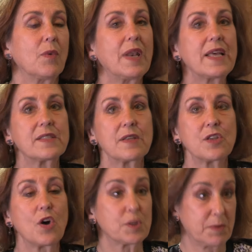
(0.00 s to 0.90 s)
Well, let's
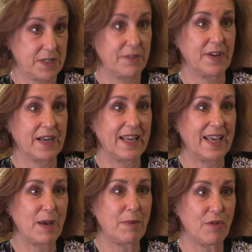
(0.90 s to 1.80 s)
talk
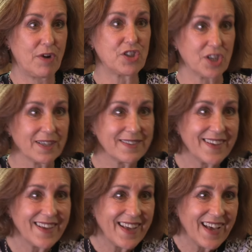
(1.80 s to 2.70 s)
specifically about Russia.
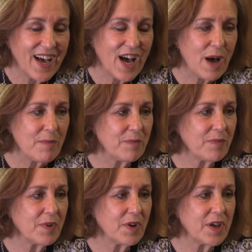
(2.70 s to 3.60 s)
Um,
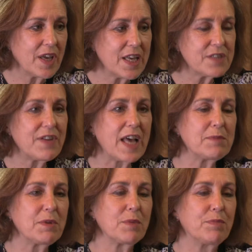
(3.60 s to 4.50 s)
is
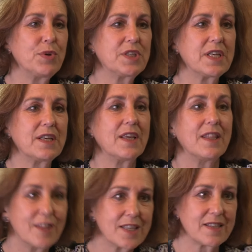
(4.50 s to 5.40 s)
Vladimir Putin
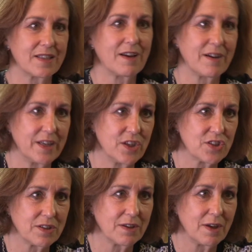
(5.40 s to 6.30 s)
in this incarnation